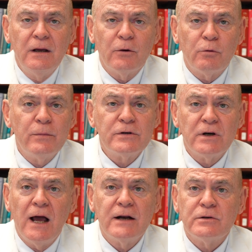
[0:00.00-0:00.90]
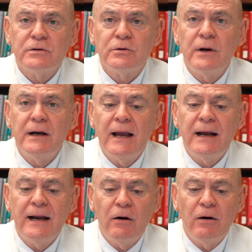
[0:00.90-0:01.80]
a rheumatological screen,
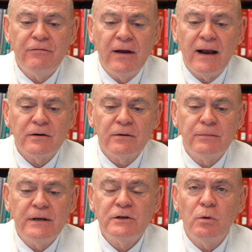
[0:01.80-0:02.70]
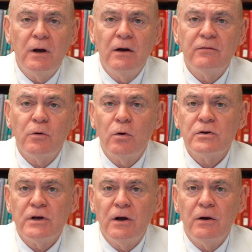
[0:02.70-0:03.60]
ANA RA factor, B12,
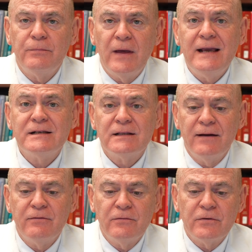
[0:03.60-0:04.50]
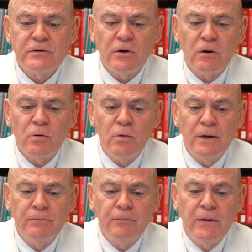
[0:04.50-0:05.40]
cortisol, ACE level for sarcoid.